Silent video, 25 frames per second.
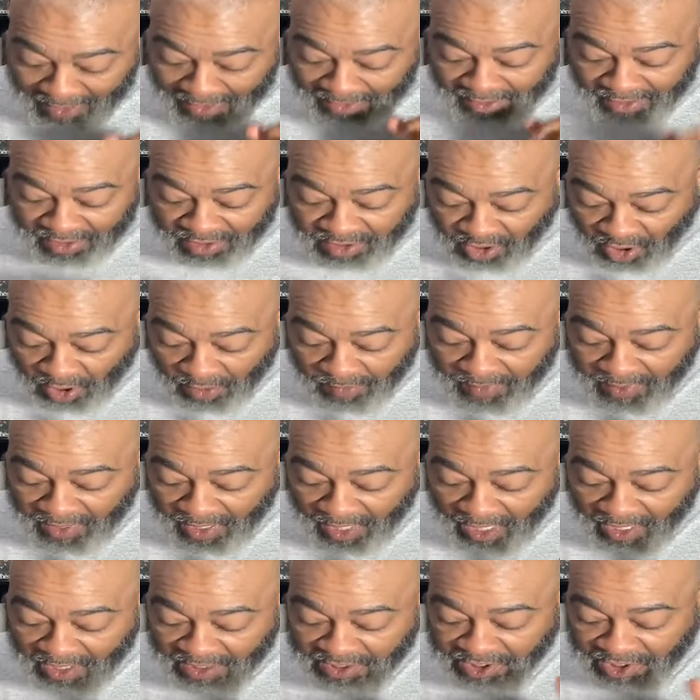the
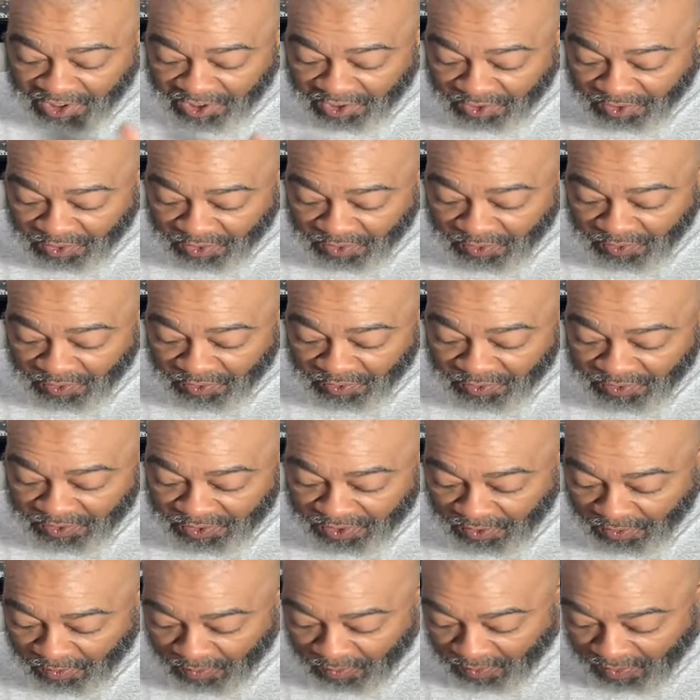terminology
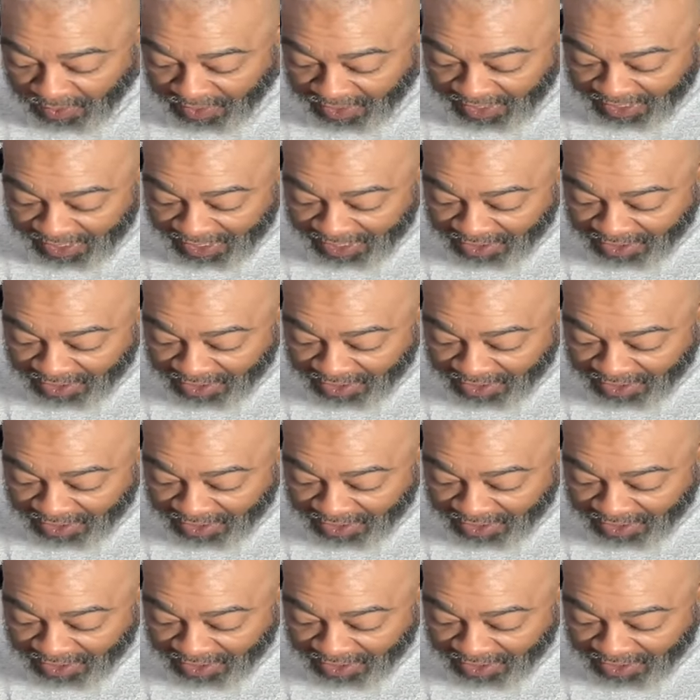used when the